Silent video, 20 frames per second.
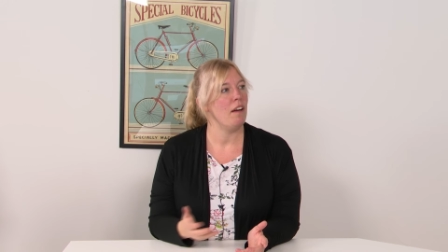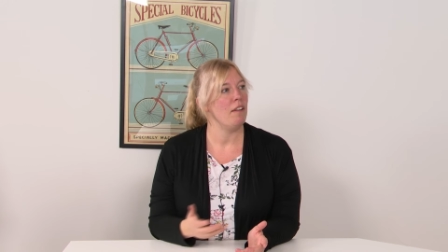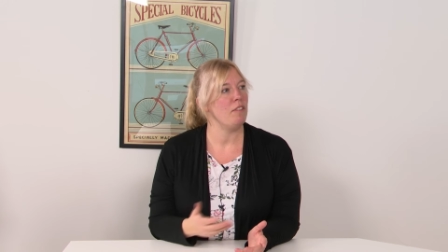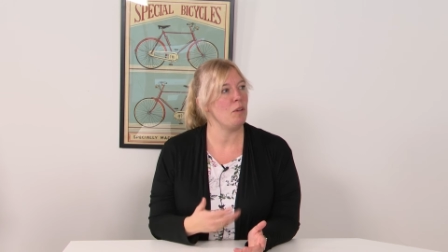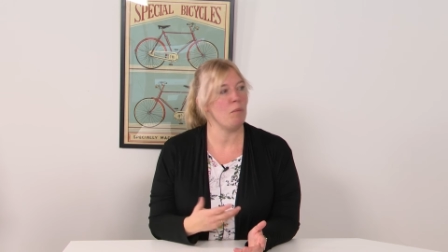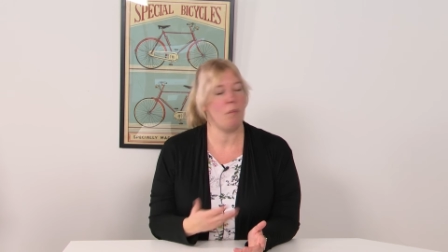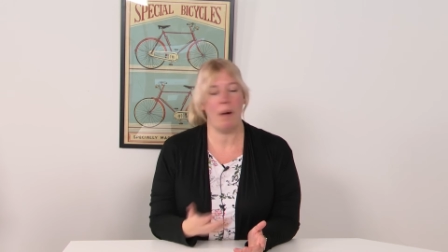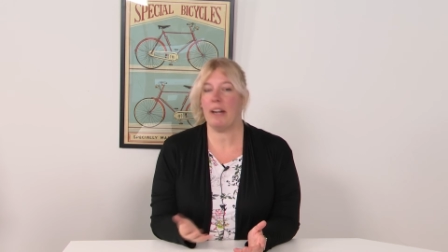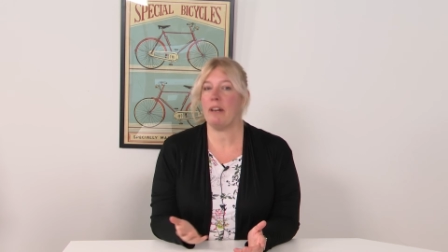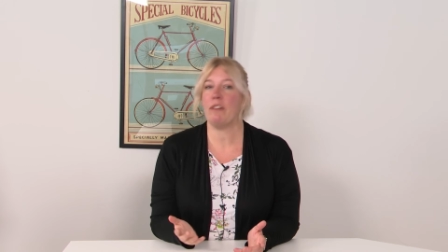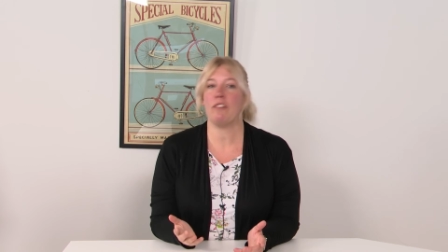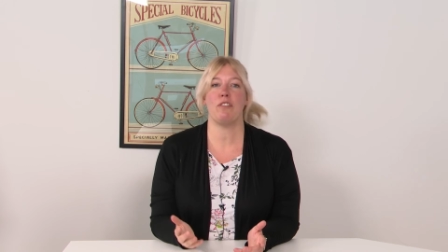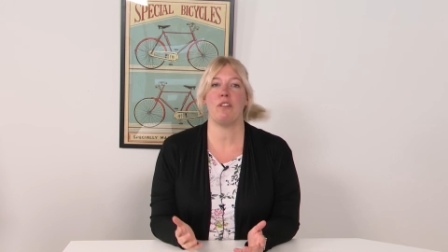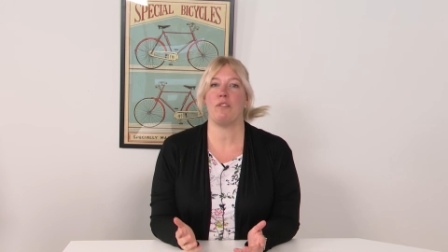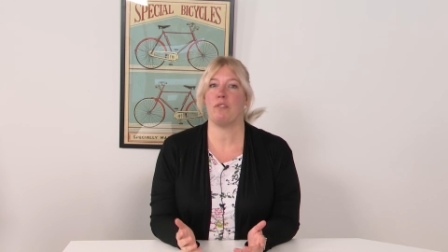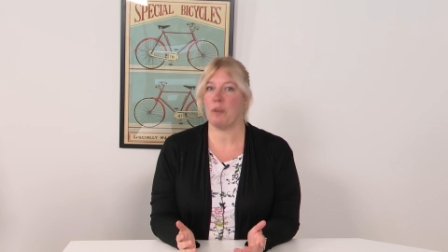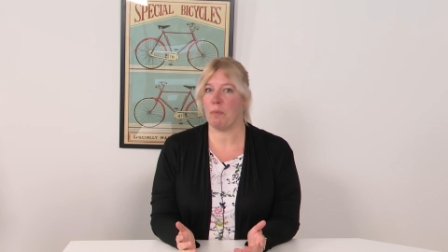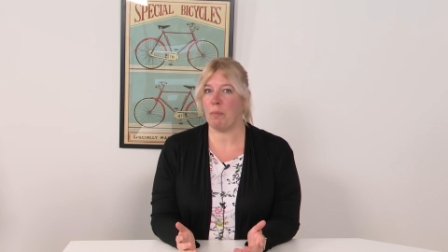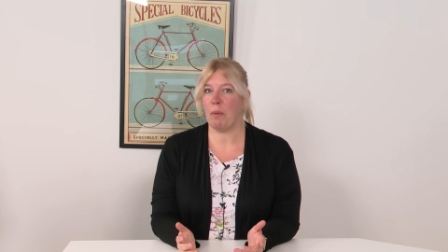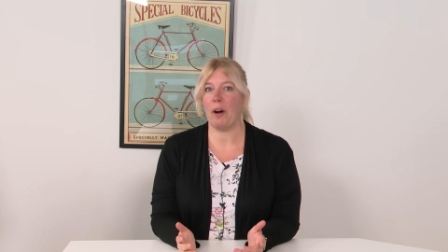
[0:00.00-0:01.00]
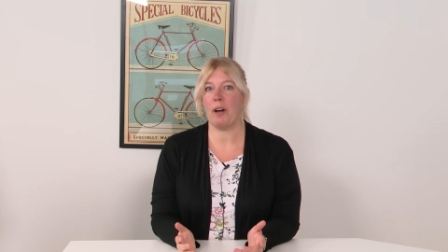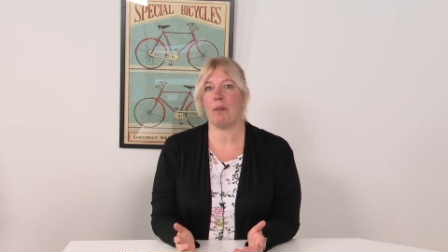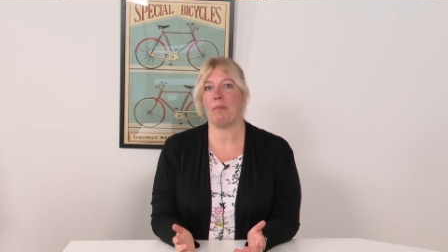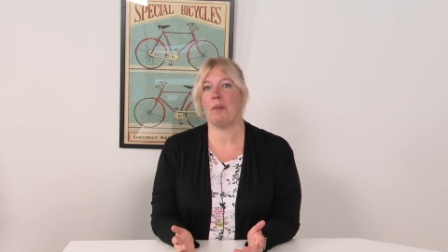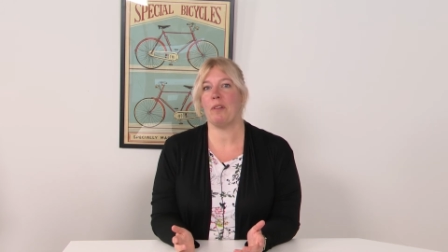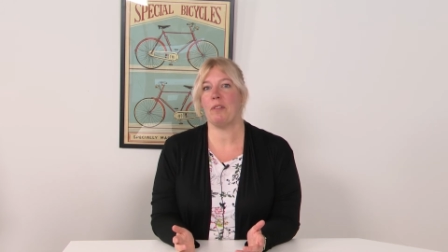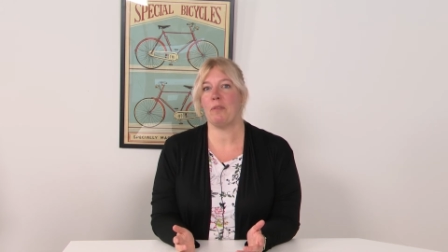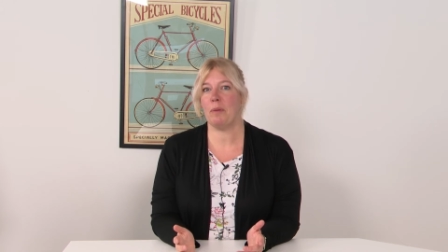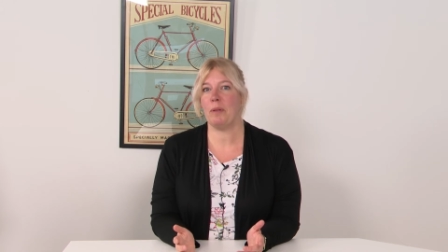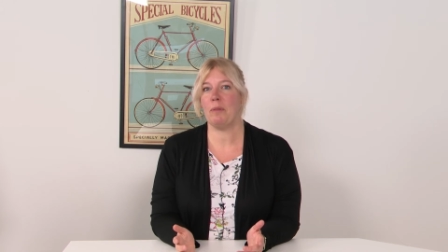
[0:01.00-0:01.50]
the Microsoft
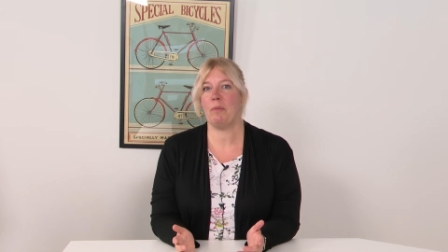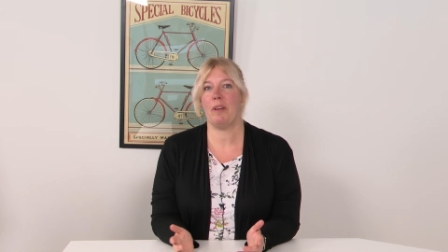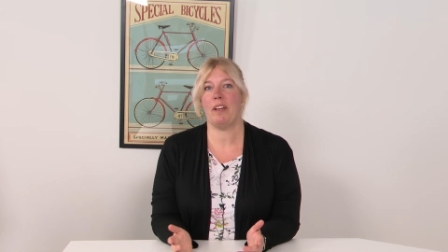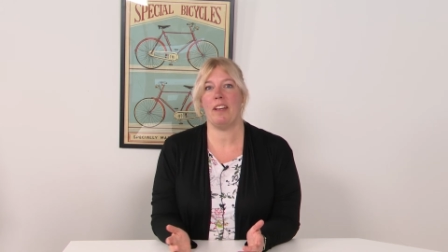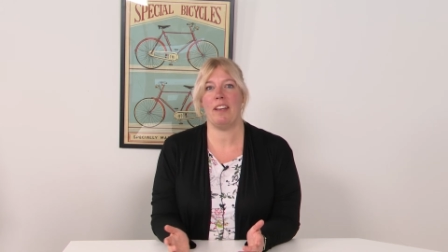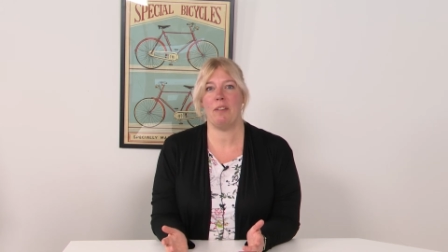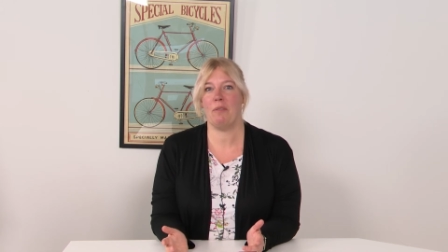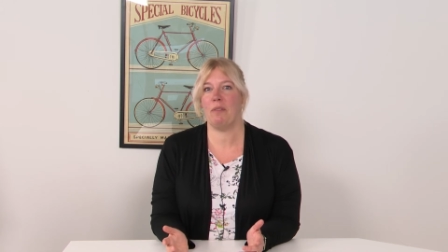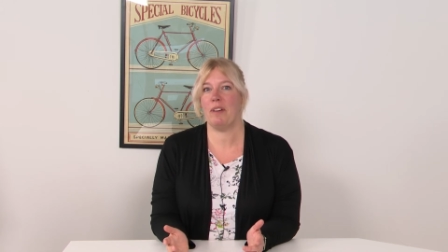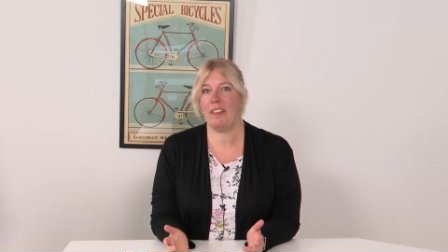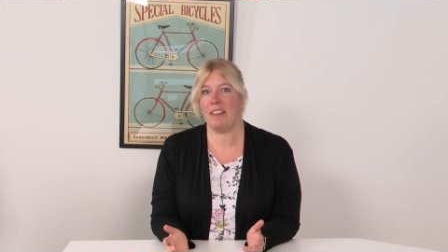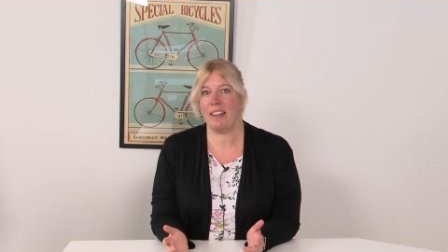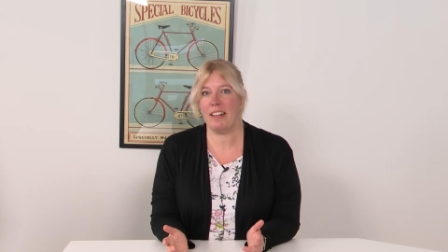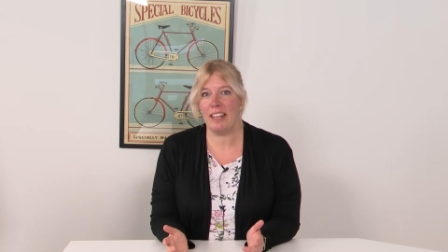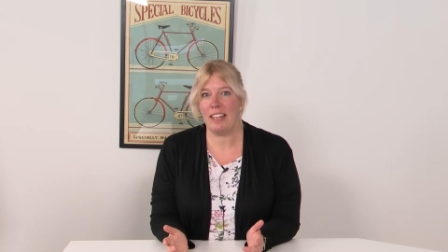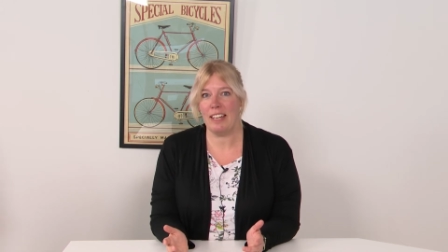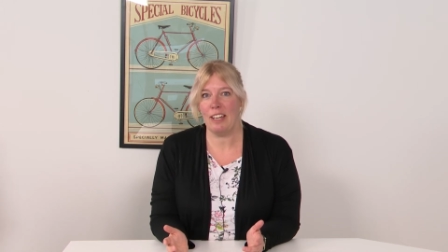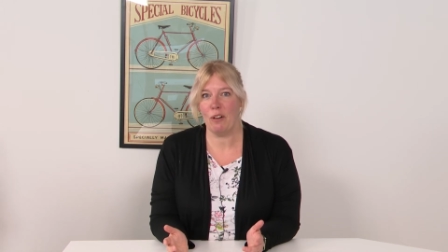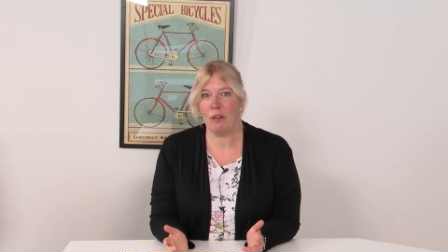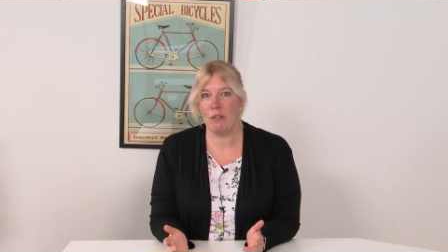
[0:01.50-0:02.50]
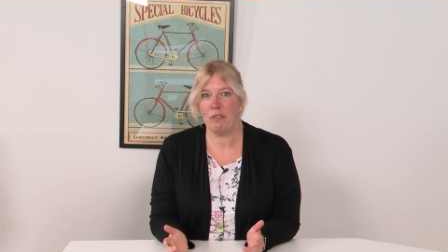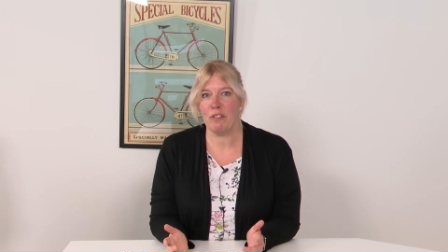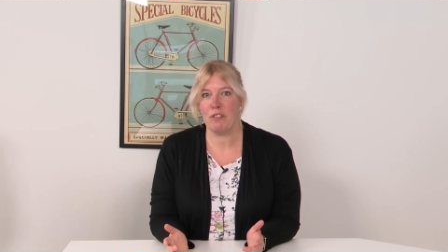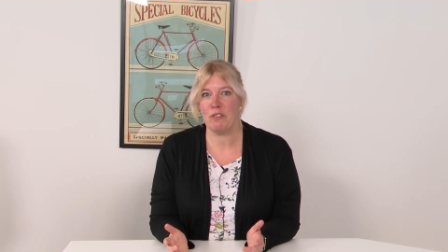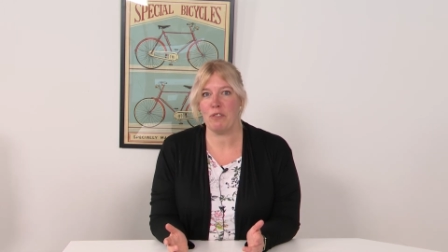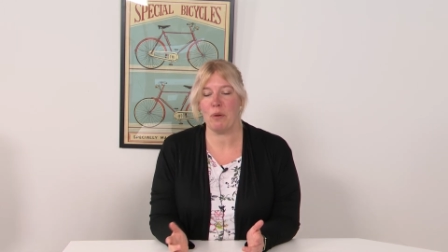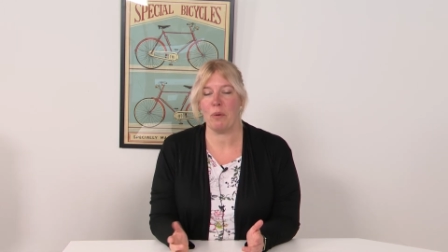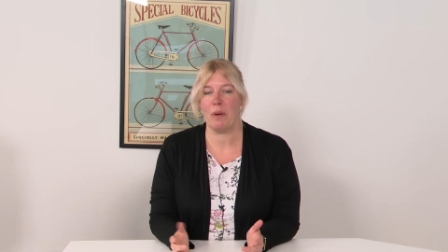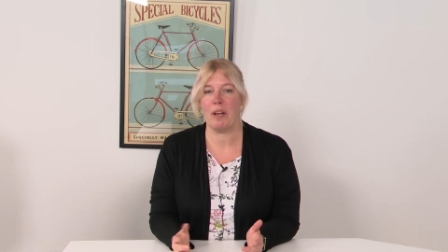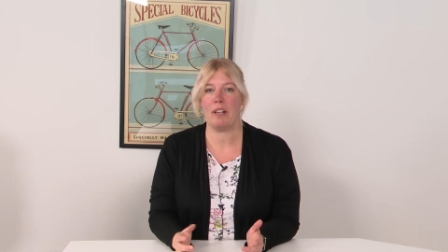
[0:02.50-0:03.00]
department within
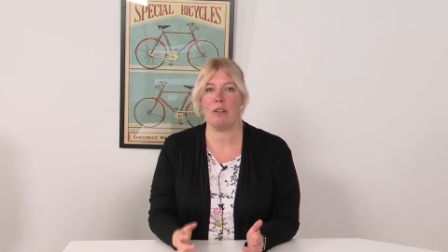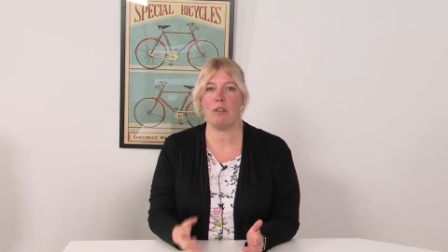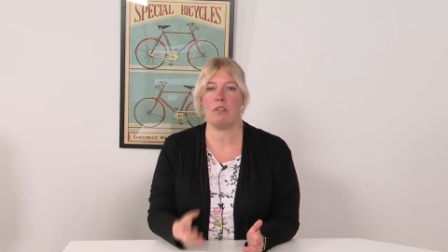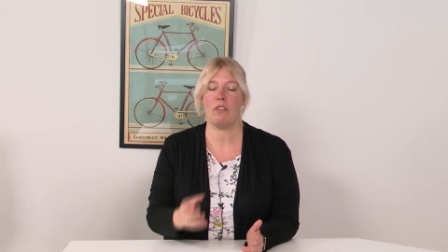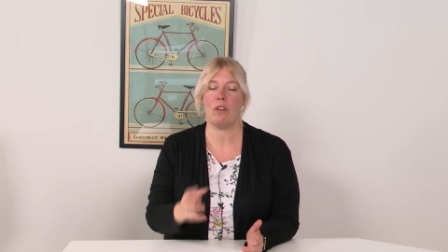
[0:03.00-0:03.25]
eOffice doing.